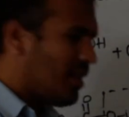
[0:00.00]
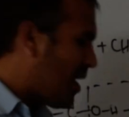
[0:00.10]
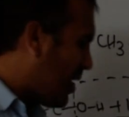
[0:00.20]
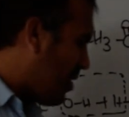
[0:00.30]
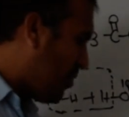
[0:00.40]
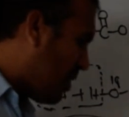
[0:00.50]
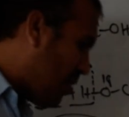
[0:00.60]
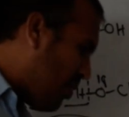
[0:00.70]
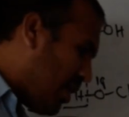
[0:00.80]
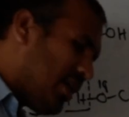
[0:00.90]
That
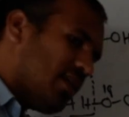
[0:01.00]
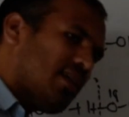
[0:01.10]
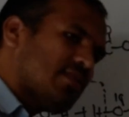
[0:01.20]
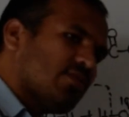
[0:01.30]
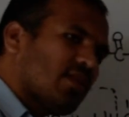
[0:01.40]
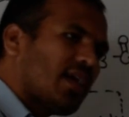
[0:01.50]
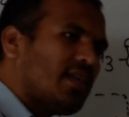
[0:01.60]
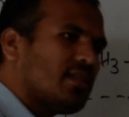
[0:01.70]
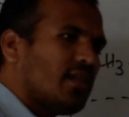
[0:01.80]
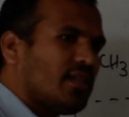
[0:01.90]
remaining also
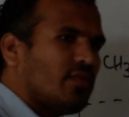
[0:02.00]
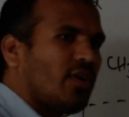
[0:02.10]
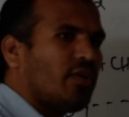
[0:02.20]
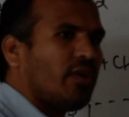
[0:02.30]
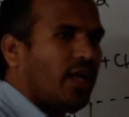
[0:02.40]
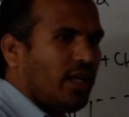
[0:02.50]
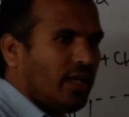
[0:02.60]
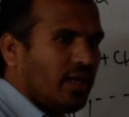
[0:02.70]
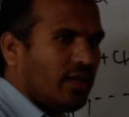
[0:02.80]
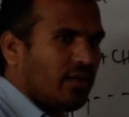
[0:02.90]
consideration we have to take
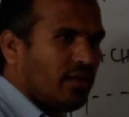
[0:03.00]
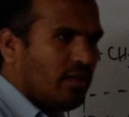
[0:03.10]
here.